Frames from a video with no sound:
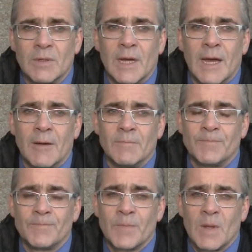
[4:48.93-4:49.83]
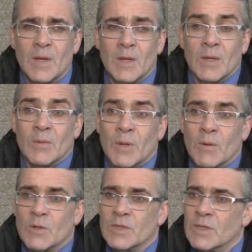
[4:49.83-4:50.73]
But
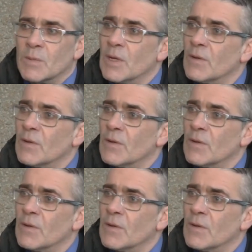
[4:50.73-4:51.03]
it wasn't to be.